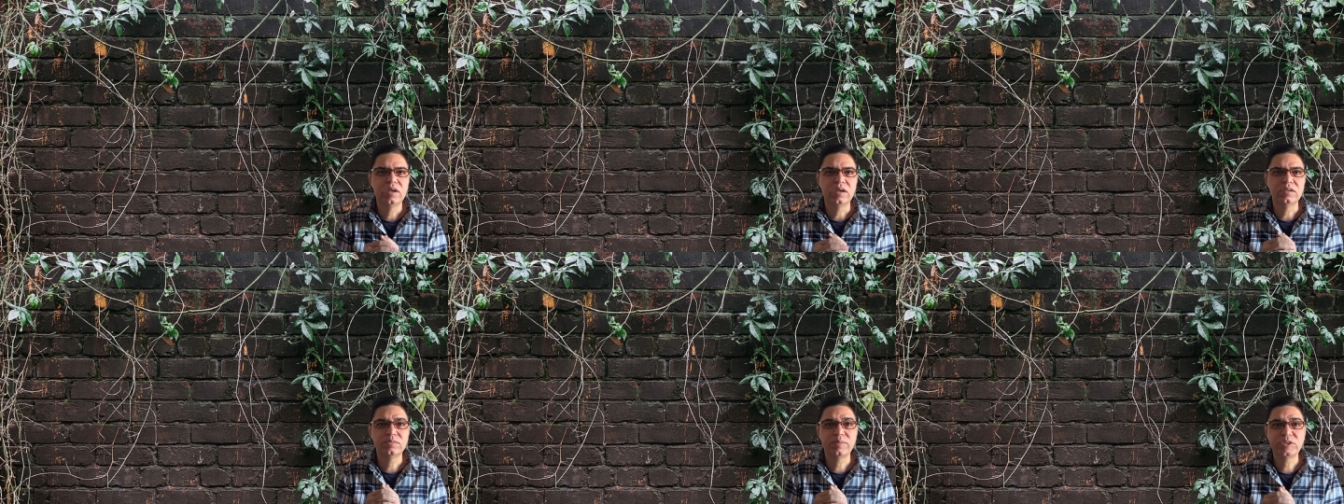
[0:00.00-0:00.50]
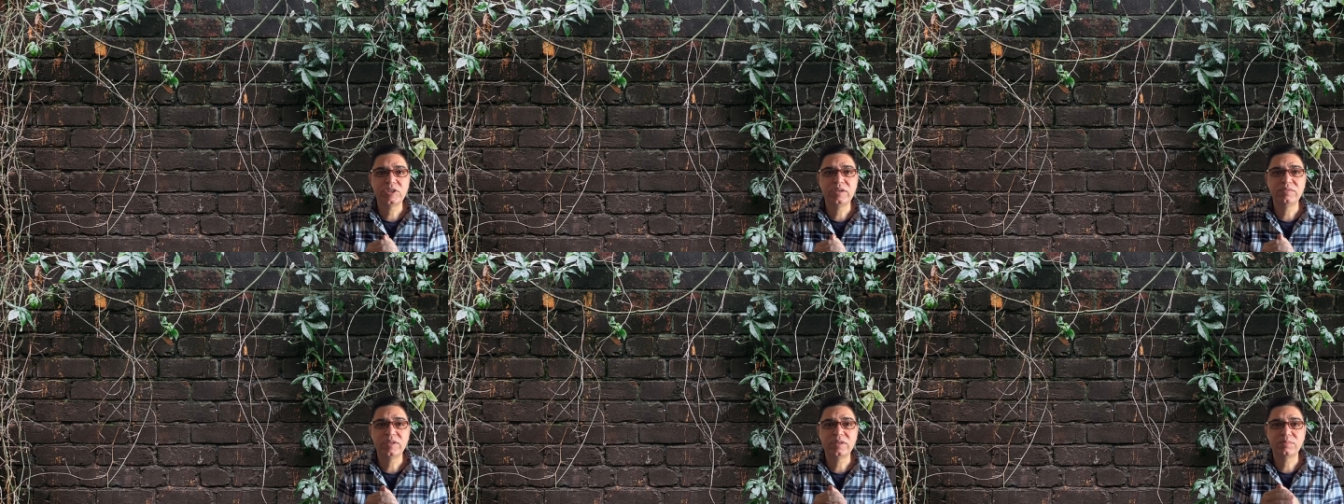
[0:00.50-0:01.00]
especially
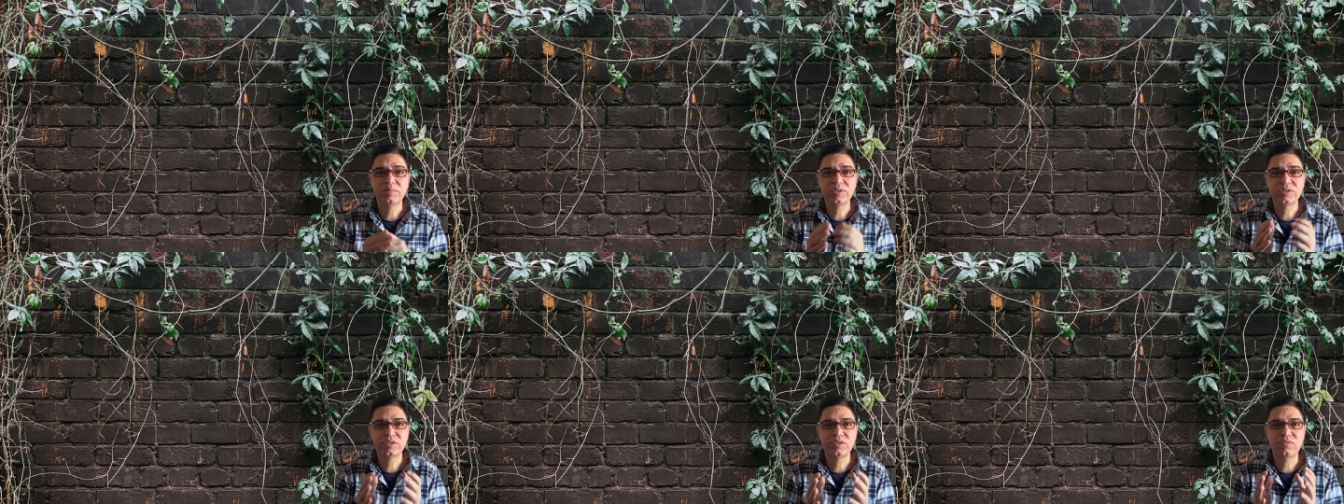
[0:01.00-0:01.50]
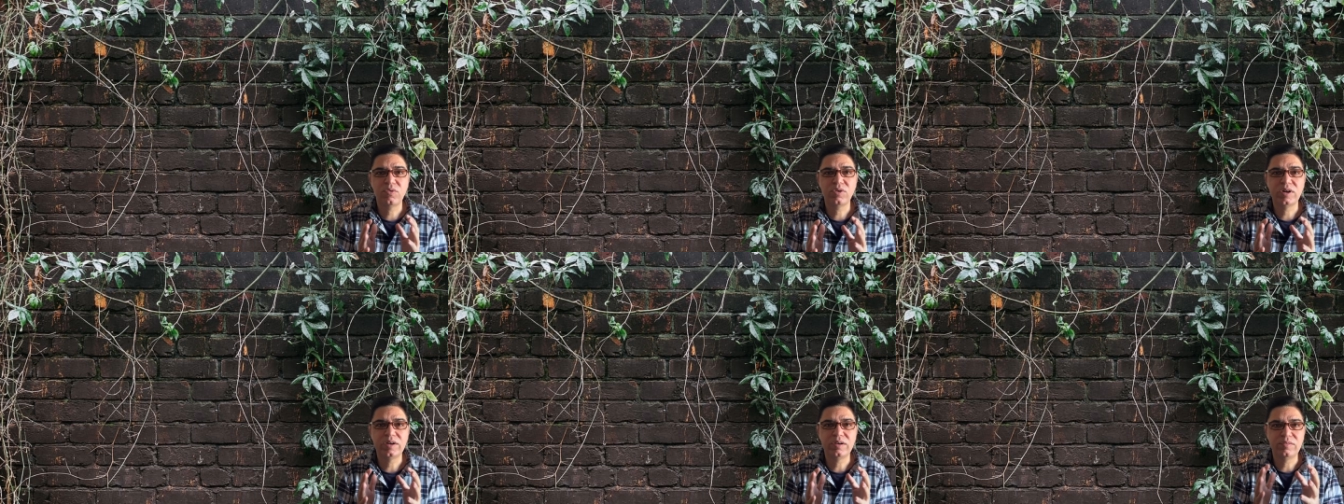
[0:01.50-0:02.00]
if there is a persistent
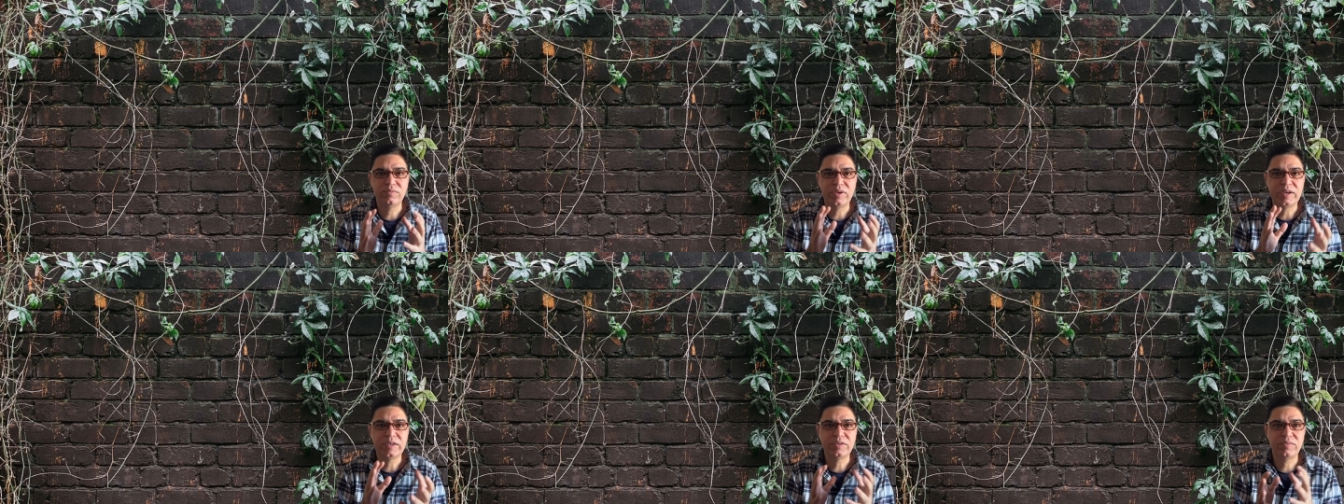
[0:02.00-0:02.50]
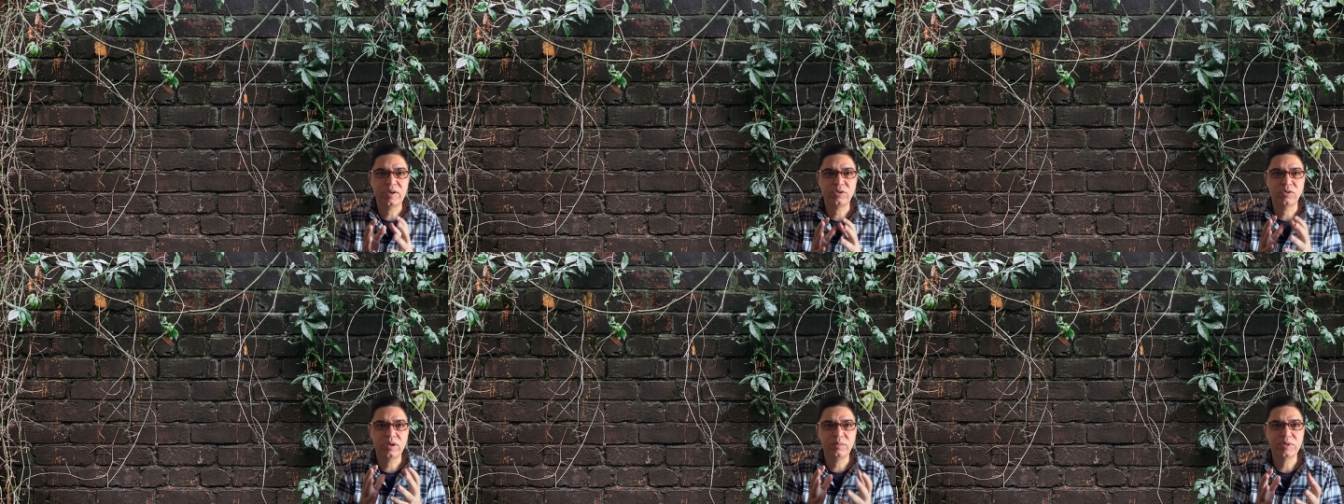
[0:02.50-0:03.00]
focal filling defect
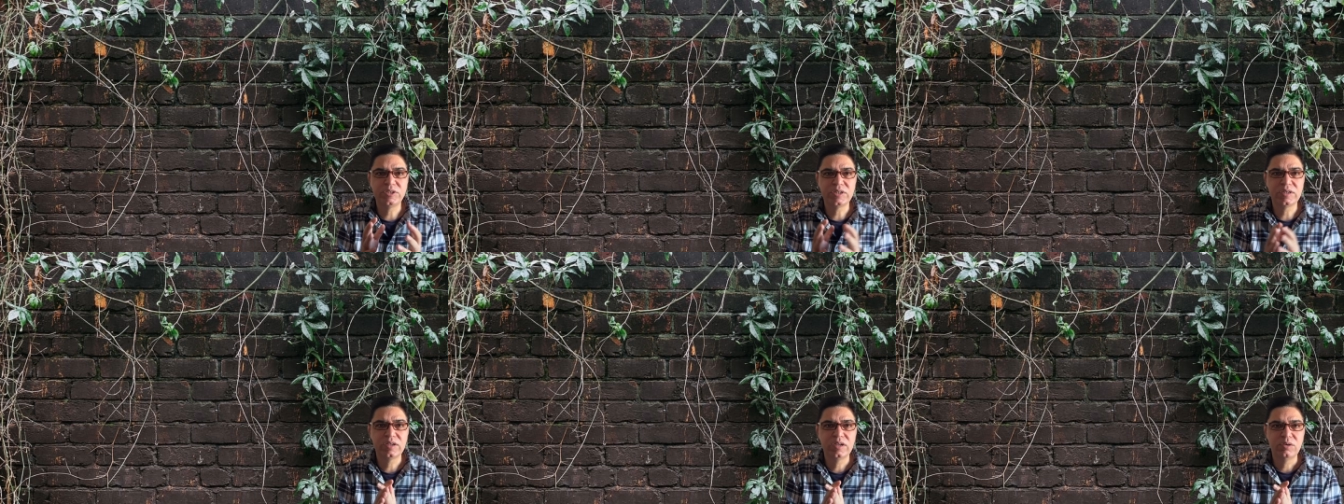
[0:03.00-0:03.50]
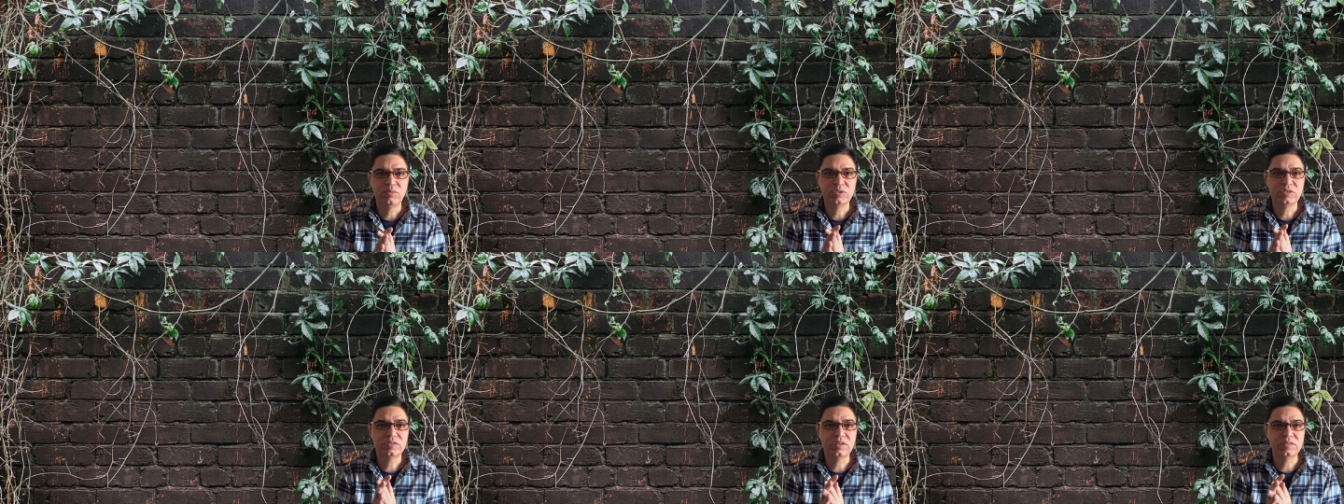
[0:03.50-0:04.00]
on imaging, which
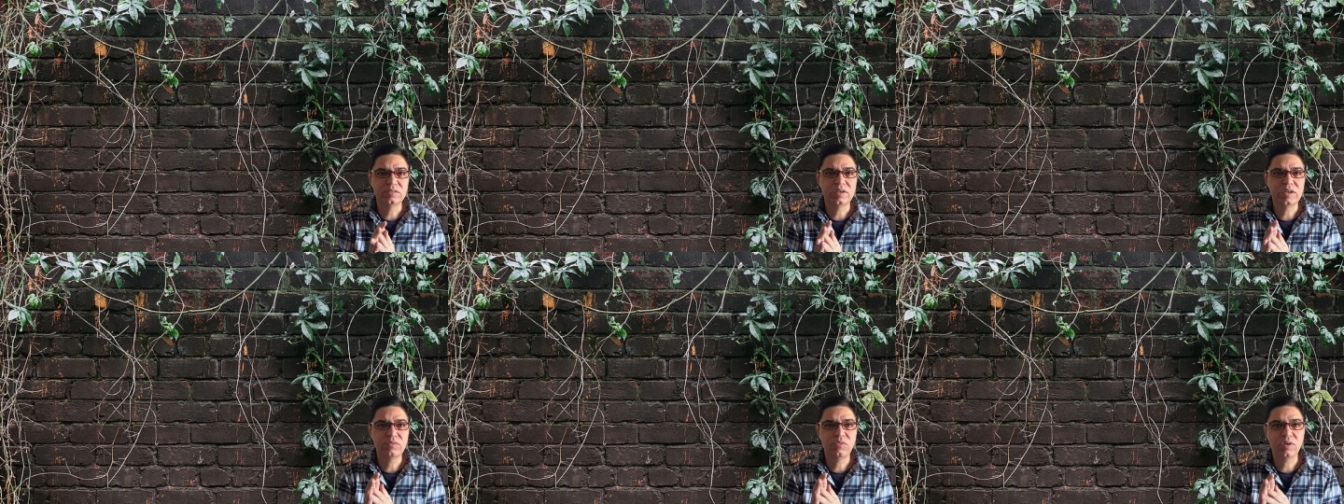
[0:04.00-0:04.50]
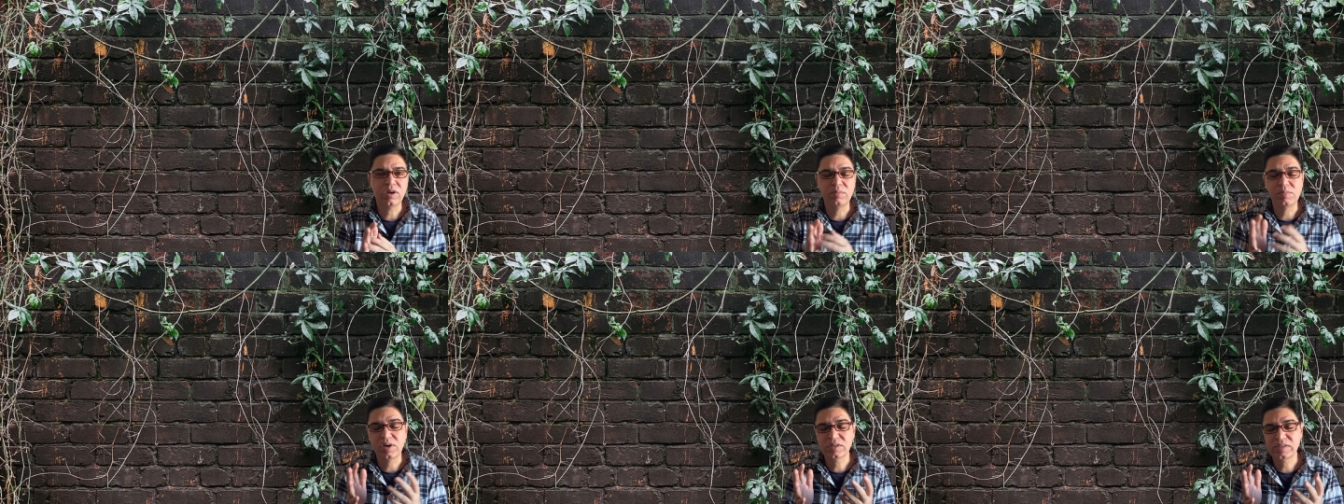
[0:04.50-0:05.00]
is concerning for a
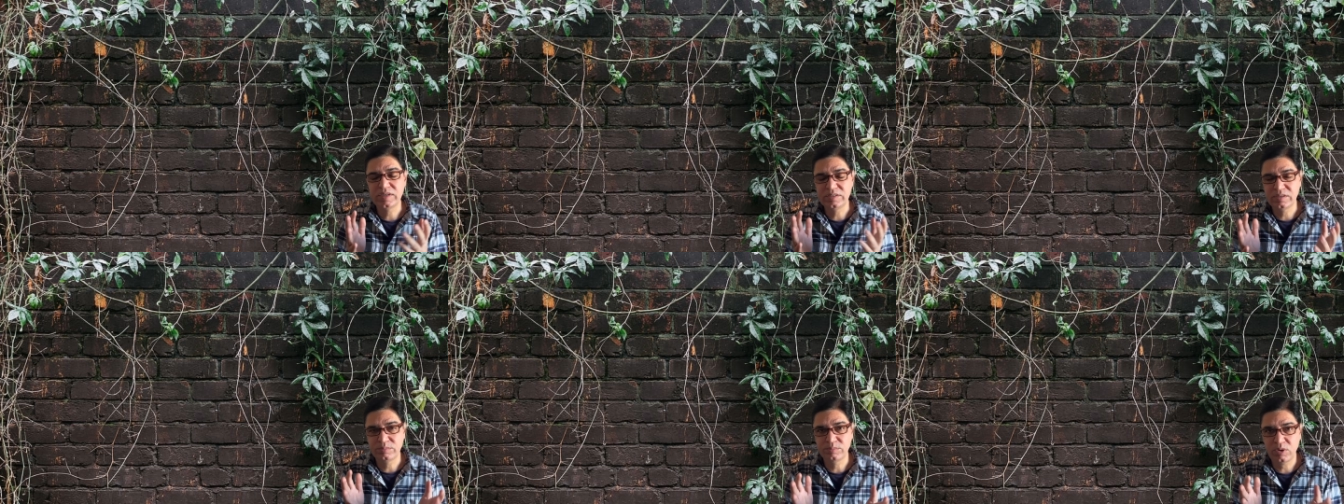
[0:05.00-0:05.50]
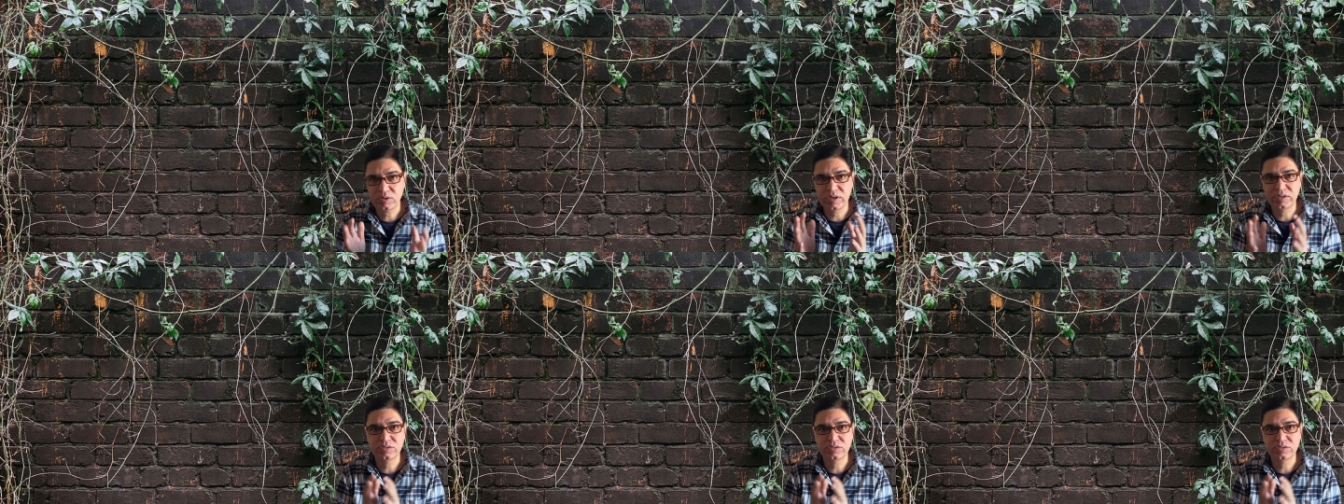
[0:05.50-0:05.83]
mass lesion blockage.